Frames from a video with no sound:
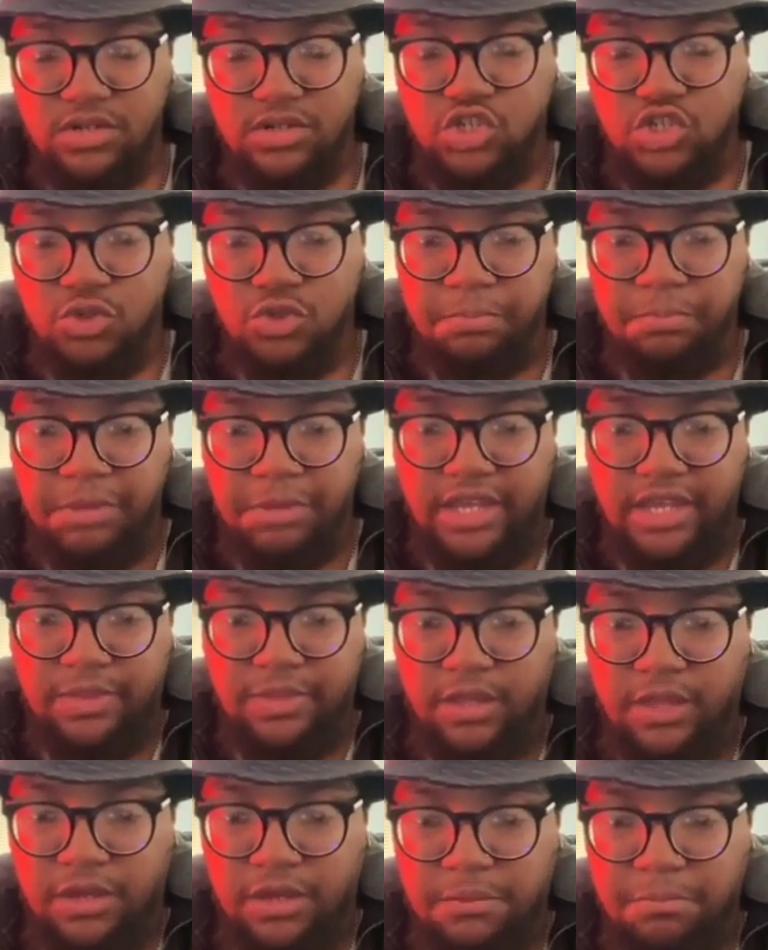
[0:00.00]
to make
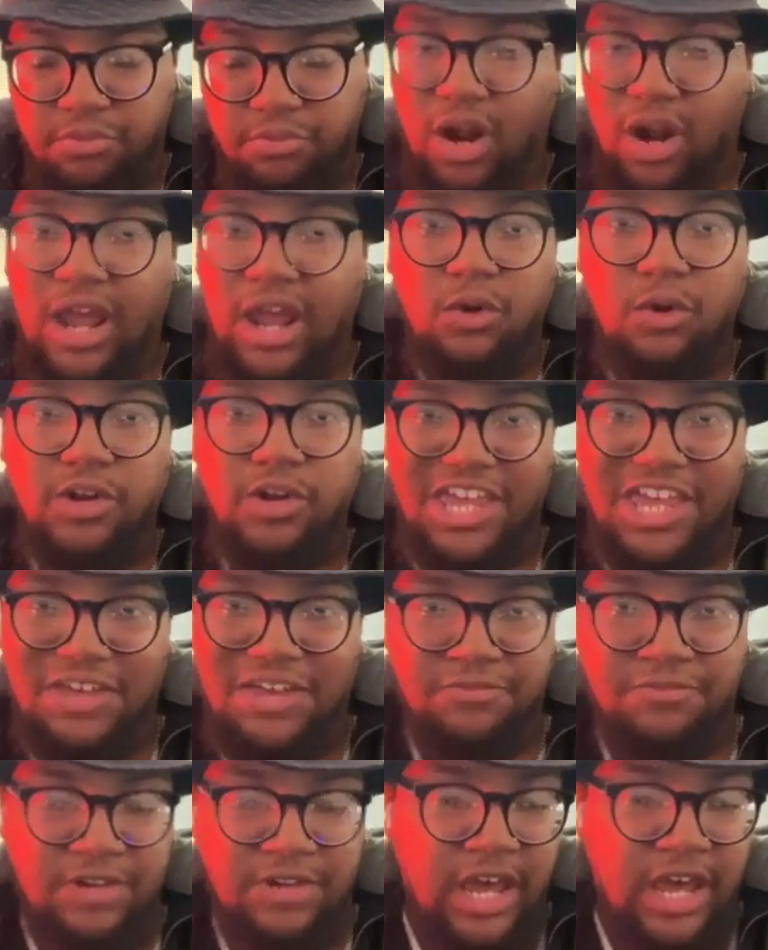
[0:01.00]
them proud,
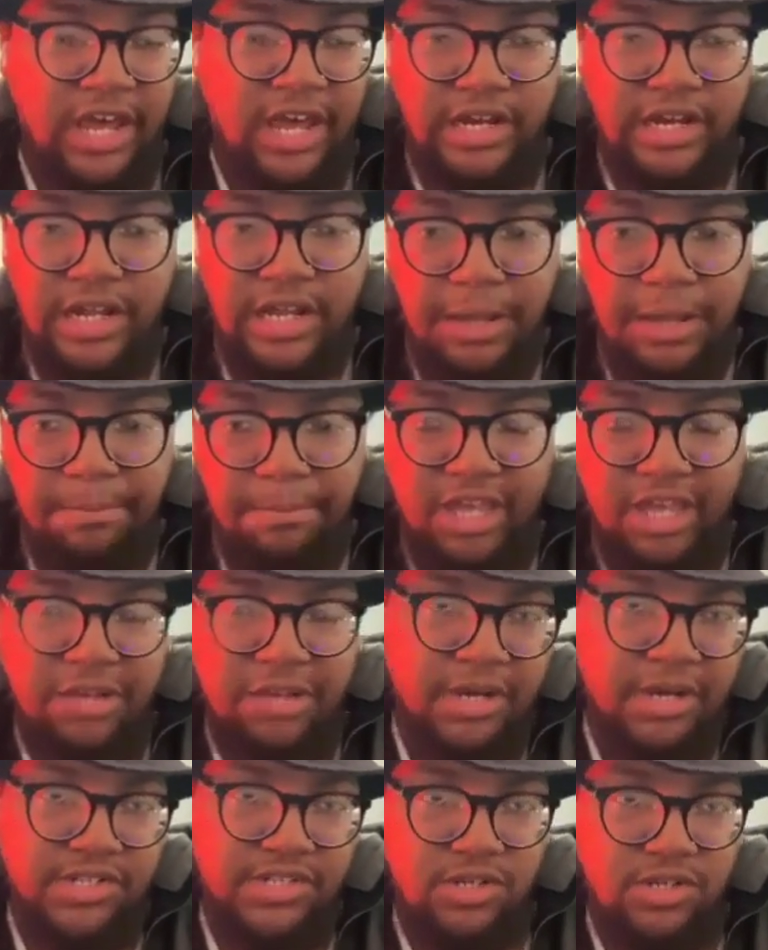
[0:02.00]
if not make
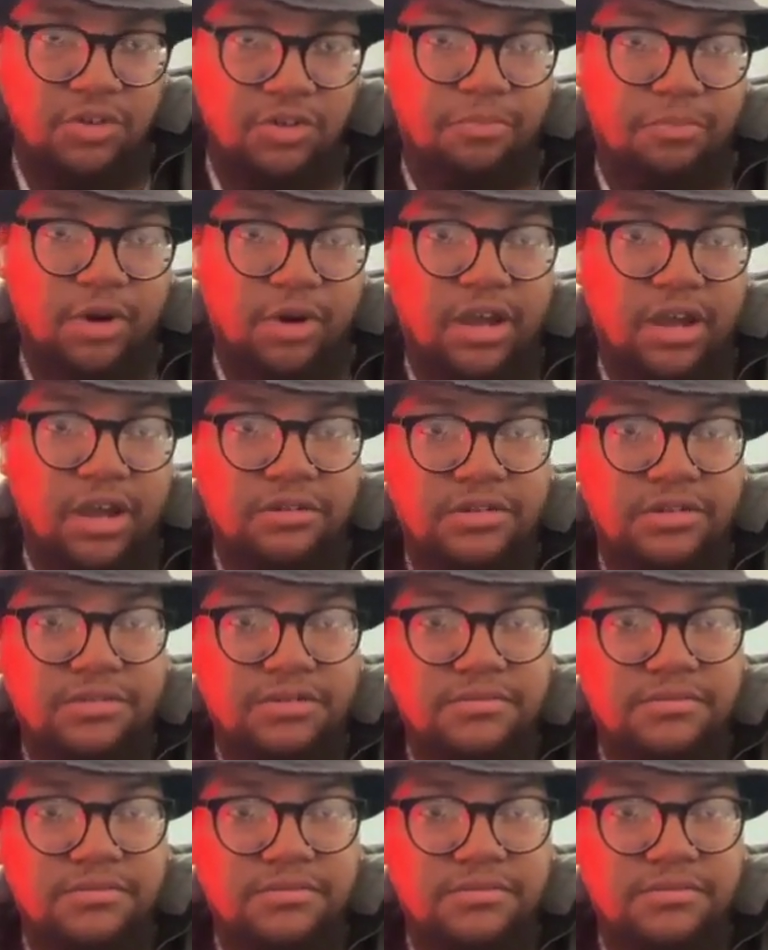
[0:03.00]
myself proud.